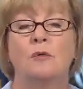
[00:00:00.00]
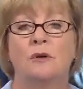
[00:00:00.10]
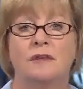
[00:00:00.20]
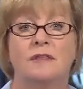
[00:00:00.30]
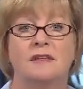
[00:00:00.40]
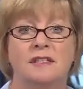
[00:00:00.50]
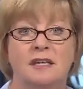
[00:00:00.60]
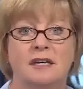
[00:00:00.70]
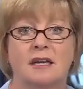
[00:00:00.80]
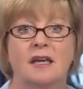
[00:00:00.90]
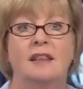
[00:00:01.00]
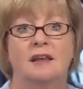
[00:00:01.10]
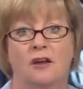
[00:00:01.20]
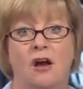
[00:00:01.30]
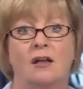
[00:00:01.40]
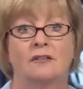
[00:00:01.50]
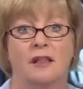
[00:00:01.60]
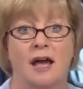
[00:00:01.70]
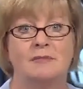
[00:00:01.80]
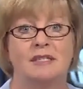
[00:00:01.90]
within the tick that cause
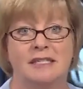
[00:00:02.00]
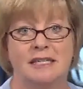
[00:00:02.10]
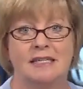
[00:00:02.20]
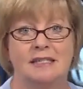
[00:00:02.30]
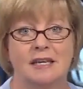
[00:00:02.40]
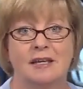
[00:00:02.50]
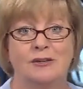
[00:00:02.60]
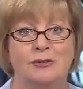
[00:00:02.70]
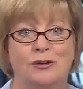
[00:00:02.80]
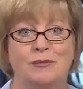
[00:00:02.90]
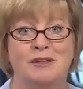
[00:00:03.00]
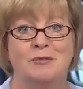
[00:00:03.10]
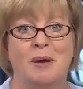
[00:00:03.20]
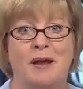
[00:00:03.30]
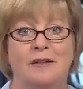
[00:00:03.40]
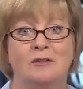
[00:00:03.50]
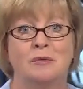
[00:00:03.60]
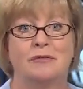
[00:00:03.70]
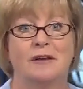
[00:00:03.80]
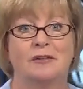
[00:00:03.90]
Lyme disease. Joining me is bio biology
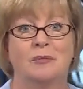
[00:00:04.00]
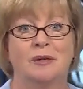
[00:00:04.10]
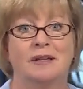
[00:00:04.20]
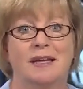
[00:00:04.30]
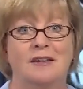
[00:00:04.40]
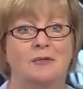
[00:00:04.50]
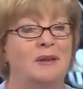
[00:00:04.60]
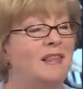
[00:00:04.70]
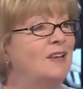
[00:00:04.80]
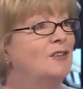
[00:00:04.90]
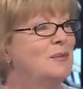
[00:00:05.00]
professor Bill Landesman. Thanks so